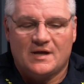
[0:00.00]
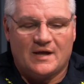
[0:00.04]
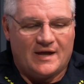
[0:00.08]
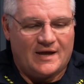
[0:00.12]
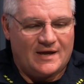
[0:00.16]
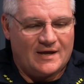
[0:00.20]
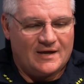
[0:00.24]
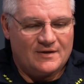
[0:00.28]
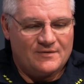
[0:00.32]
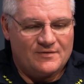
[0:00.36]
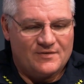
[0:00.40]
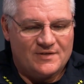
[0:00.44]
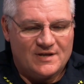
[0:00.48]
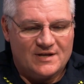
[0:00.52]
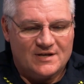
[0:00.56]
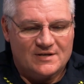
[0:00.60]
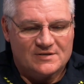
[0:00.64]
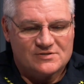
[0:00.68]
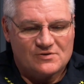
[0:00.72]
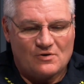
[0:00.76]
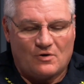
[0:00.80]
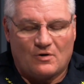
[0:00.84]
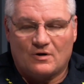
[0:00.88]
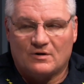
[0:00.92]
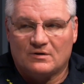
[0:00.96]
And
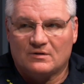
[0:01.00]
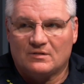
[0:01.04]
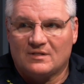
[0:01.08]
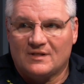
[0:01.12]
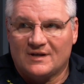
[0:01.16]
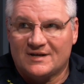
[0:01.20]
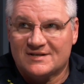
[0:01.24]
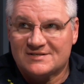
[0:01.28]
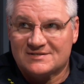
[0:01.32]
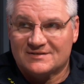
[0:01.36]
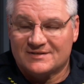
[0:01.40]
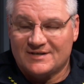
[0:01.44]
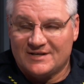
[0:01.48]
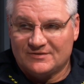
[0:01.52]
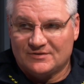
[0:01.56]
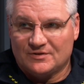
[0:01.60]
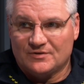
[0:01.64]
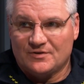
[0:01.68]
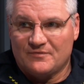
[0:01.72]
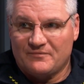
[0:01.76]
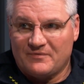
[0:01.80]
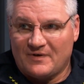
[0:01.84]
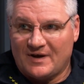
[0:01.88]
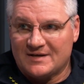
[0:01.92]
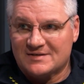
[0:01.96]
these are less lethal
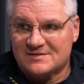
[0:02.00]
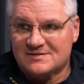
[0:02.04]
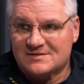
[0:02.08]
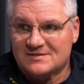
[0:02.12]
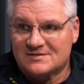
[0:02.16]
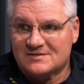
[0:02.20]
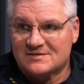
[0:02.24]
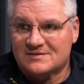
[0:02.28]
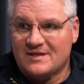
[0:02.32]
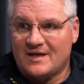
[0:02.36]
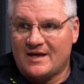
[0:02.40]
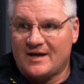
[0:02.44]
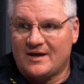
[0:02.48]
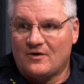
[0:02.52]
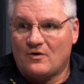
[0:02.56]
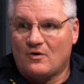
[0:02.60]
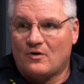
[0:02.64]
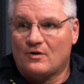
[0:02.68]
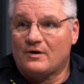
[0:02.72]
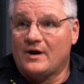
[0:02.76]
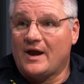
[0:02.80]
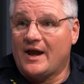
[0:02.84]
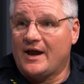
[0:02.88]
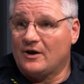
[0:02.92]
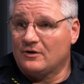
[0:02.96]
devices that
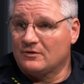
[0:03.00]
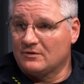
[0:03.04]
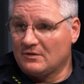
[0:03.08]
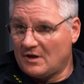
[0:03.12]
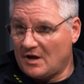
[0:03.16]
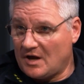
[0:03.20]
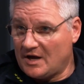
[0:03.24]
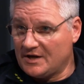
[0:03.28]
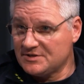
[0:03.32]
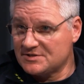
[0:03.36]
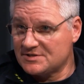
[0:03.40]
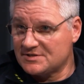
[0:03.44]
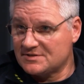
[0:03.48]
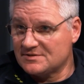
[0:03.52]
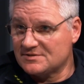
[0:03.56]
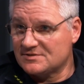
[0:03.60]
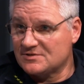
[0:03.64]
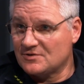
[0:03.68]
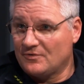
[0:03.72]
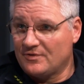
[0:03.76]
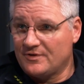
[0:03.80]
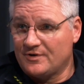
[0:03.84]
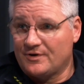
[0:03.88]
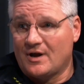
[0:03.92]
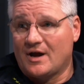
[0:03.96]
are air launched,
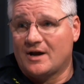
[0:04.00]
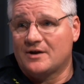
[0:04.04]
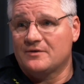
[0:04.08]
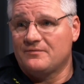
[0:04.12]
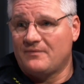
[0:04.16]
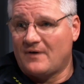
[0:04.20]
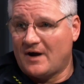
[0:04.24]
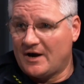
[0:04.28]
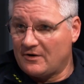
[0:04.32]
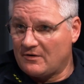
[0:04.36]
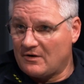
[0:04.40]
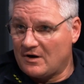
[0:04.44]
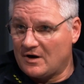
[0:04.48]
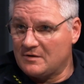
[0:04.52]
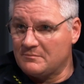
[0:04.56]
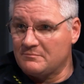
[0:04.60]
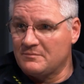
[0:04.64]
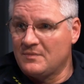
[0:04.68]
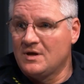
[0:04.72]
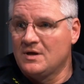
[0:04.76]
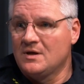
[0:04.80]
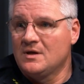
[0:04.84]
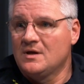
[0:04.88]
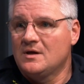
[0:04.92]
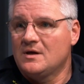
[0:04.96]
so they're not a firearm,